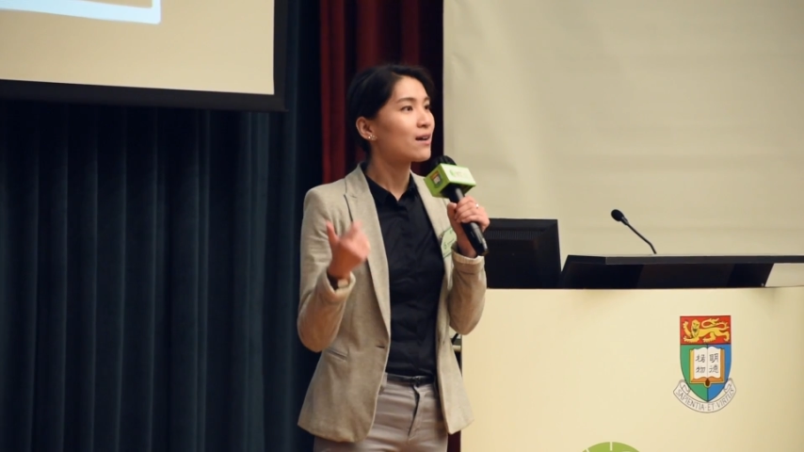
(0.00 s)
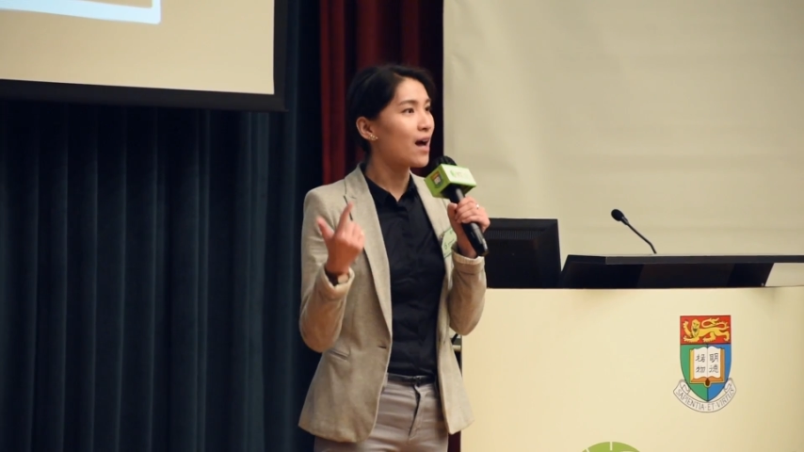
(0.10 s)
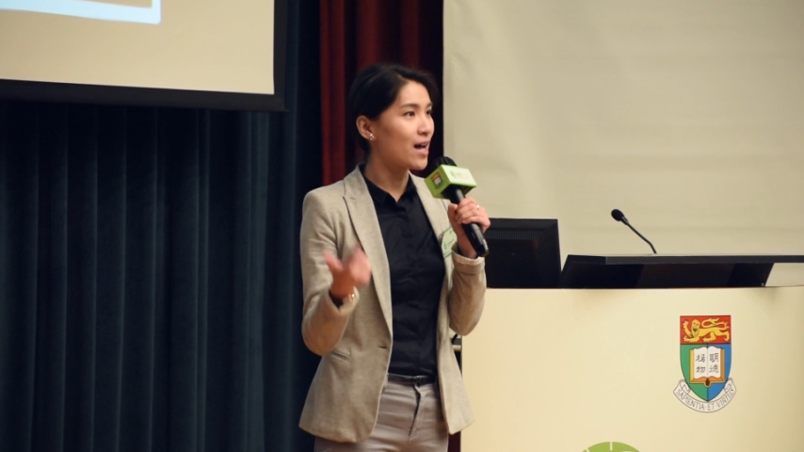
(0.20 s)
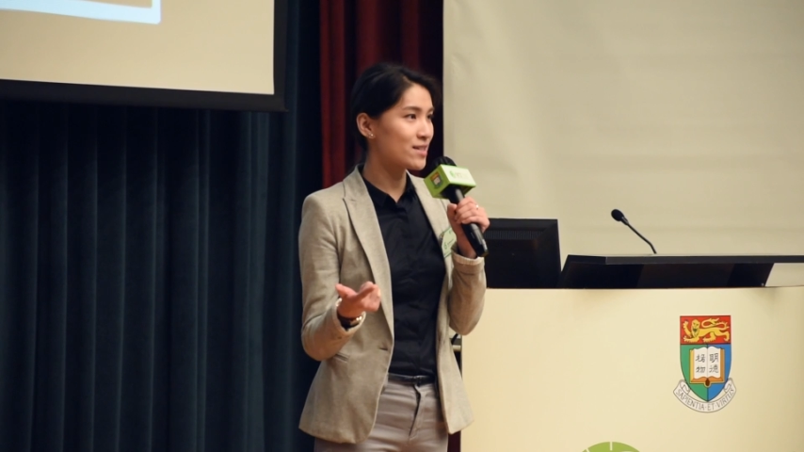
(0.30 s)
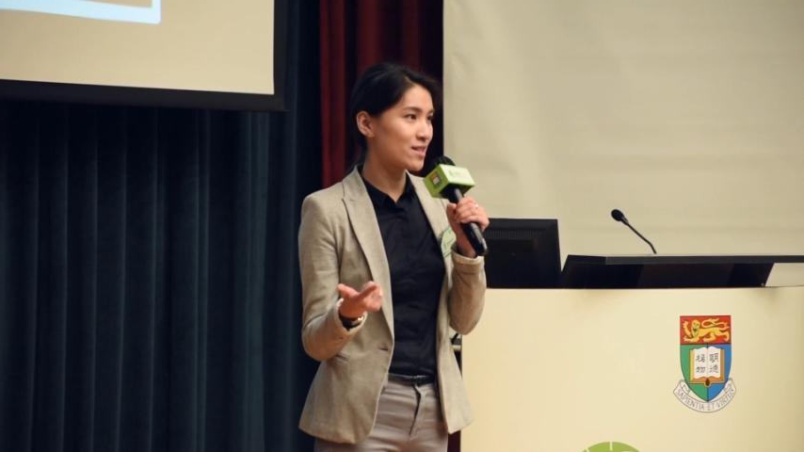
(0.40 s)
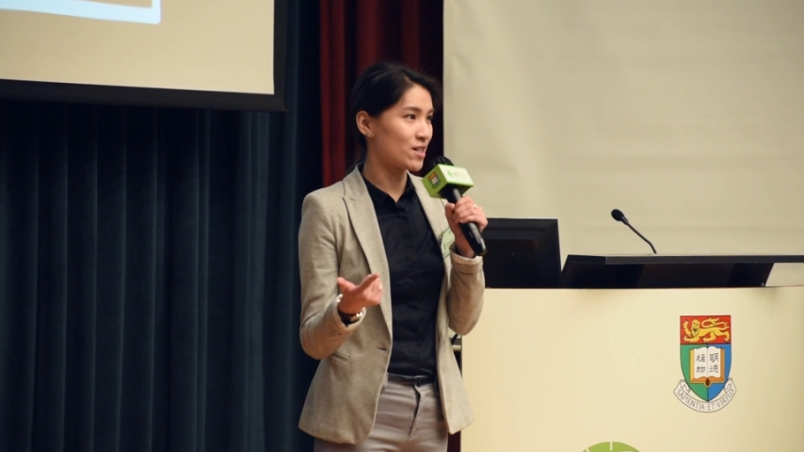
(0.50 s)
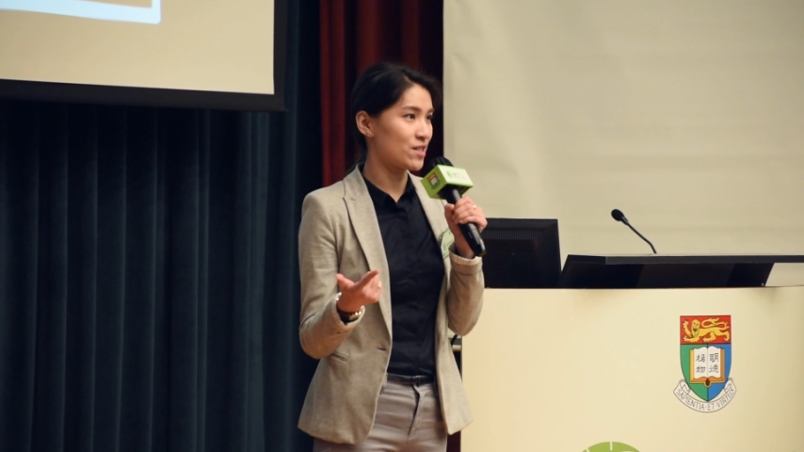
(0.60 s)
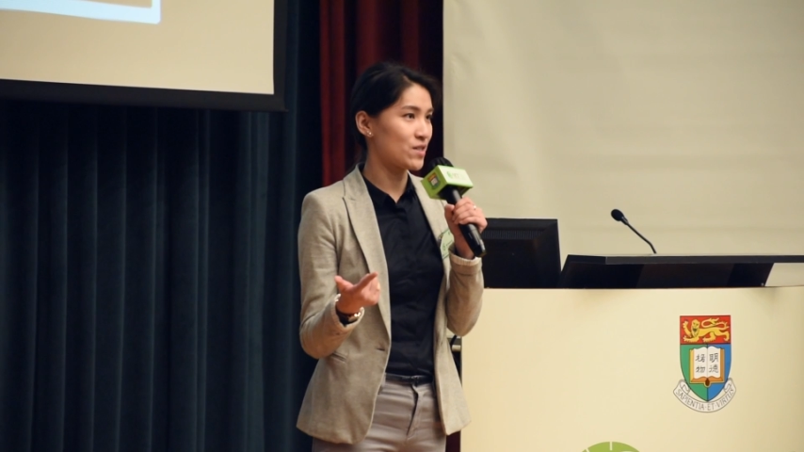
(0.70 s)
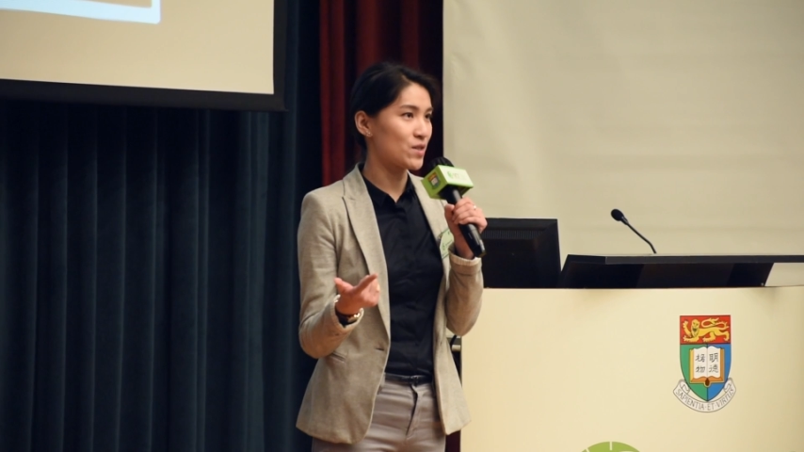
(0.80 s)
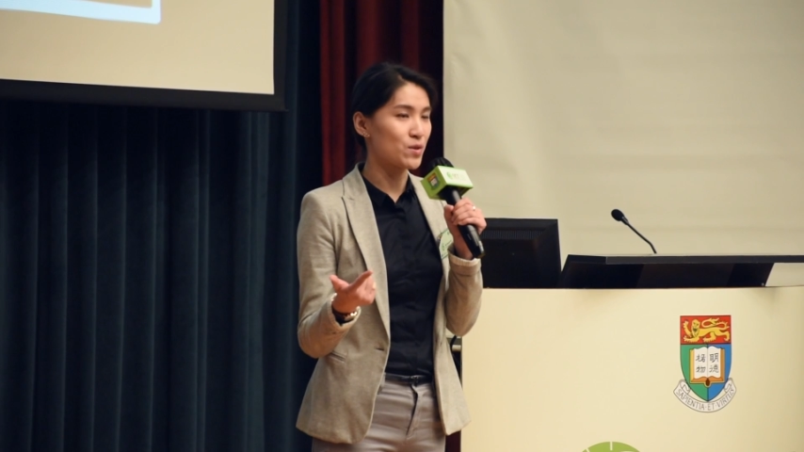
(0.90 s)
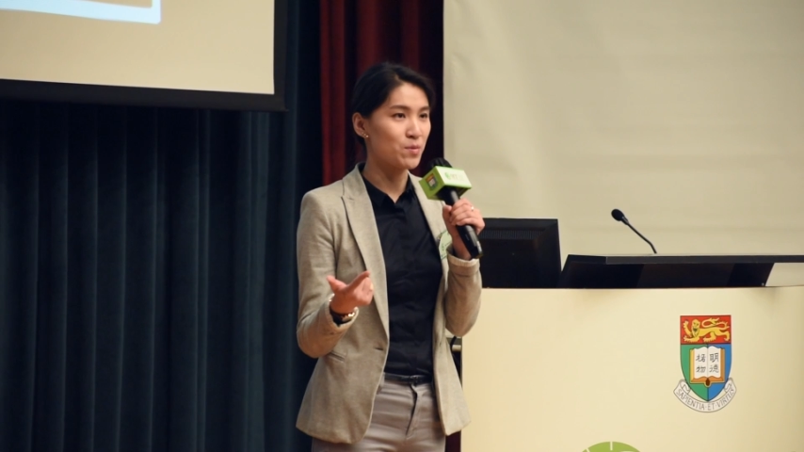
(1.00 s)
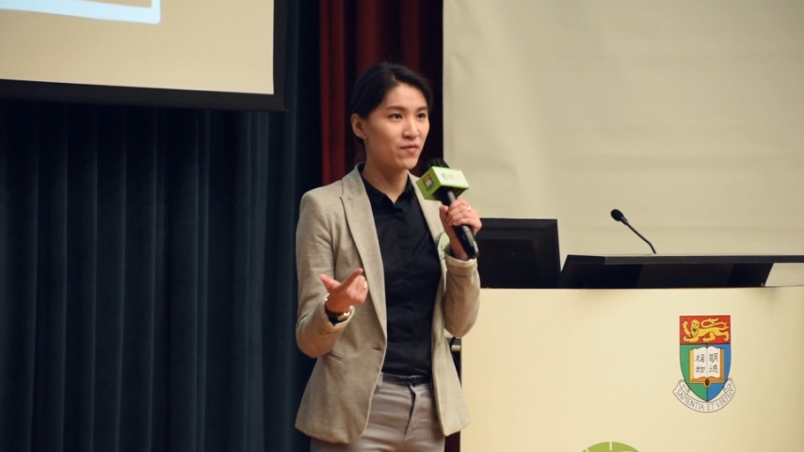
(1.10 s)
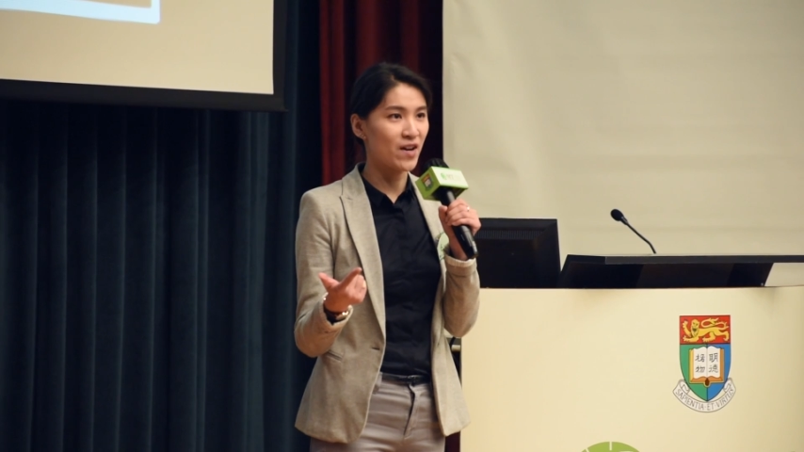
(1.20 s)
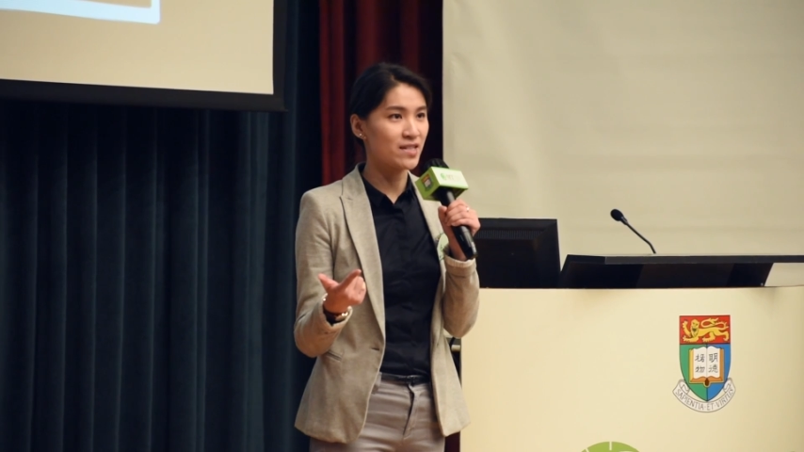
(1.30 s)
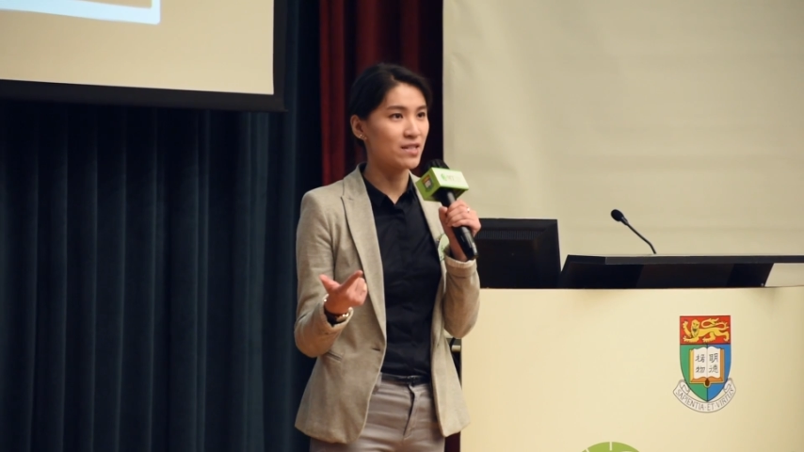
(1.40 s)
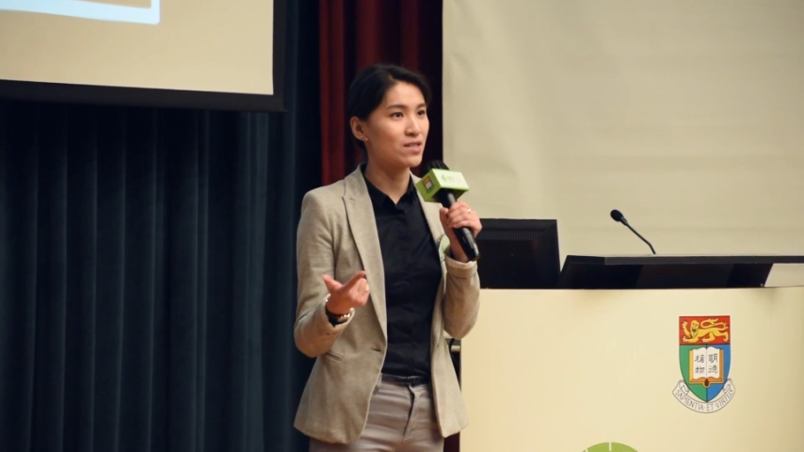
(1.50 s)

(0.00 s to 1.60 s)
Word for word: counselors supervising